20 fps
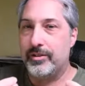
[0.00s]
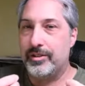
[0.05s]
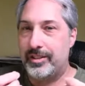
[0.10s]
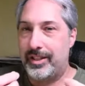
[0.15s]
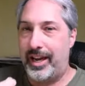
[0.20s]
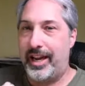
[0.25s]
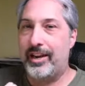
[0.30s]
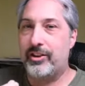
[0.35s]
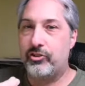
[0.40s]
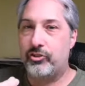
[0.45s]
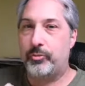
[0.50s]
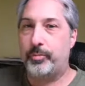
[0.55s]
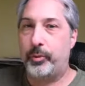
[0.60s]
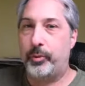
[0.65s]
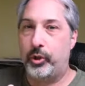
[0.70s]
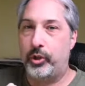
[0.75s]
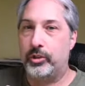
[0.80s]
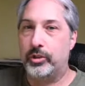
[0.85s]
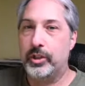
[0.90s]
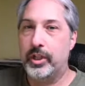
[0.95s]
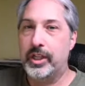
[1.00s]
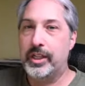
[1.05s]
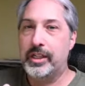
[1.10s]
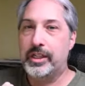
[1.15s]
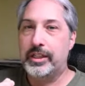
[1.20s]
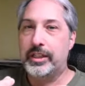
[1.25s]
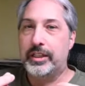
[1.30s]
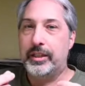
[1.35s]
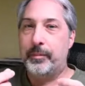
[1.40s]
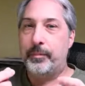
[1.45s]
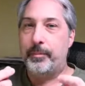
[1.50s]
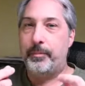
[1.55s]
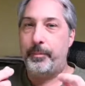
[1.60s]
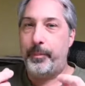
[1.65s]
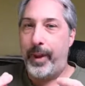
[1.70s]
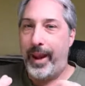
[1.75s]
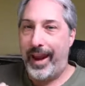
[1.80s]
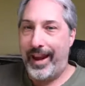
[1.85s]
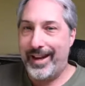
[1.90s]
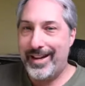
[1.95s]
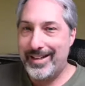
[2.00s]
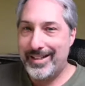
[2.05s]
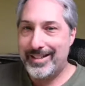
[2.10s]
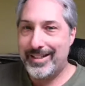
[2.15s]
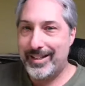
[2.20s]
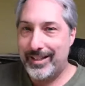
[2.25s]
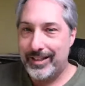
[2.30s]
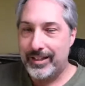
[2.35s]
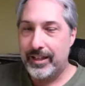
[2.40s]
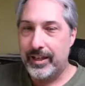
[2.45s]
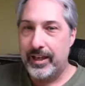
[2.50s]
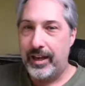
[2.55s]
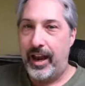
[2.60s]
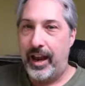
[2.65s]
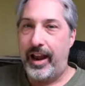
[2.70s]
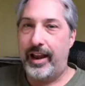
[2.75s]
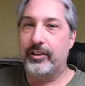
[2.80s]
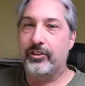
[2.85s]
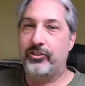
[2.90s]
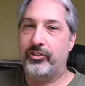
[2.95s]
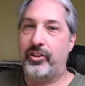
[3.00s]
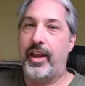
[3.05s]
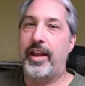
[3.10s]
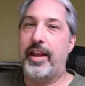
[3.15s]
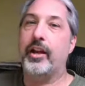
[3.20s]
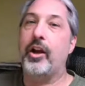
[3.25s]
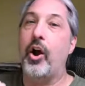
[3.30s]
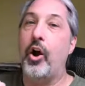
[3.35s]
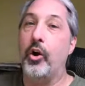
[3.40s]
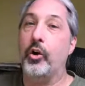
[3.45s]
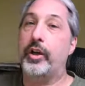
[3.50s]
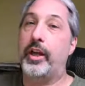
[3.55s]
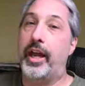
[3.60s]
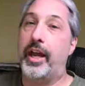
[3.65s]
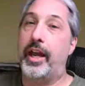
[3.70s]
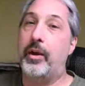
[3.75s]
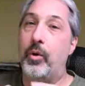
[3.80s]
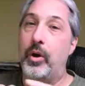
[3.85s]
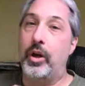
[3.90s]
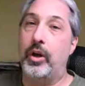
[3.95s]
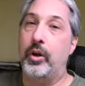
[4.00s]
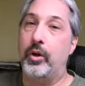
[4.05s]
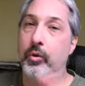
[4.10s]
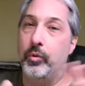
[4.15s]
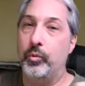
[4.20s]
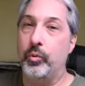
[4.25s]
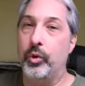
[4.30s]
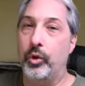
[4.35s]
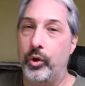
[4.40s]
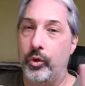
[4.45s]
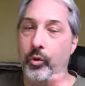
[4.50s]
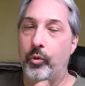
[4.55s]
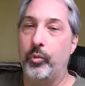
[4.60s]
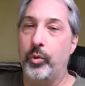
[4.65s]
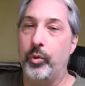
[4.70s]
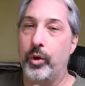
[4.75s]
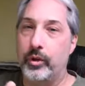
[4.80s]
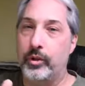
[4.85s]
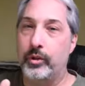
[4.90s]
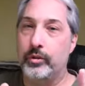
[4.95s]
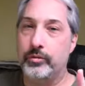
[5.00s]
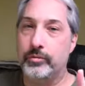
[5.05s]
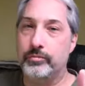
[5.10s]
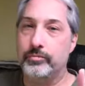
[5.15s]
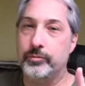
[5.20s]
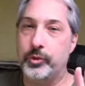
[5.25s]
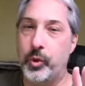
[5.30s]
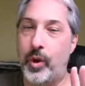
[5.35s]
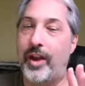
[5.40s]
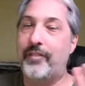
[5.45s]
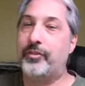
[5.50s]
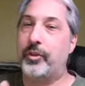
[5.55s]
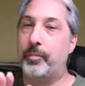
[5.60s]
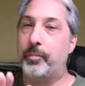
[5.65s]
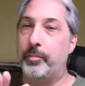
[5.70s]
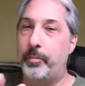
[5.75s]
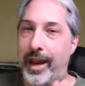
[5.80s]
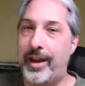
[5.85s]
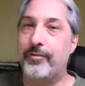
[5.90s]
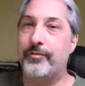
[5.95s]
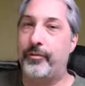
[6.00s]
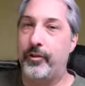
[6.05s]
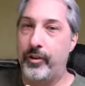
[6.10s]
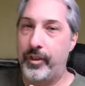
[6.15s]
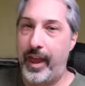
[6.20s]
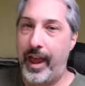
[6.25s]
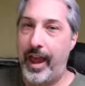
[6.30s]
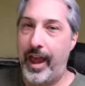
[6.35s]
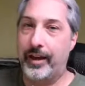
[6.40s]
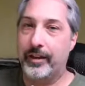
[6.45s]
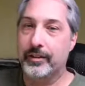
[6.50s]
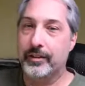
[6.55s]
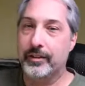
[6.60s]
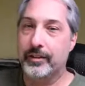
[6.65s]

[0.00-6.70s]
tangible paint, and saying, okay, well, we'll you have to pay for that,